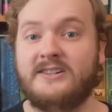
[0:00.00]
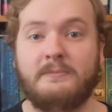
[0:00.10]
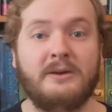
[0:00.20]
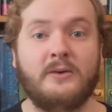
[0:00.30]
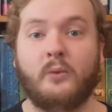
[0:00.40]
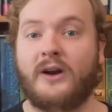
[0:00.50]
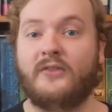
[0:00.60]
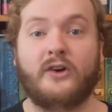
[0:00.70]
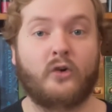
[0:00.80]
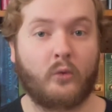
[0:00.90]
to be one of
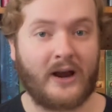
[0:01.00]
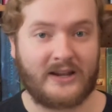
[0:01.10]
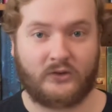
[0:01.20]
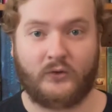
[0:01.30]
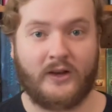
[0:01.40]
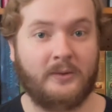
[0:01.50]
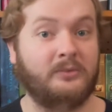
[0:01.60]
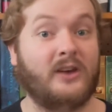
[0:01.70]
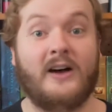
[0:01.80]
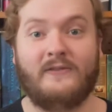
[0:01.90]
the greatest
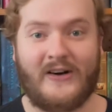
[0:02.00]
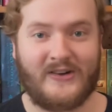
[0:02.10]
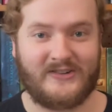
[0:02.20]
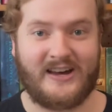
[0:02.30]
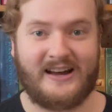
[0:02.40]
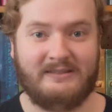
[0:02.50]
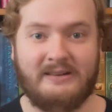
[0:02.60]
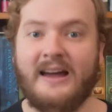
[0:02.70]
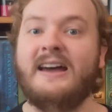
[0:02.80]
films of all time.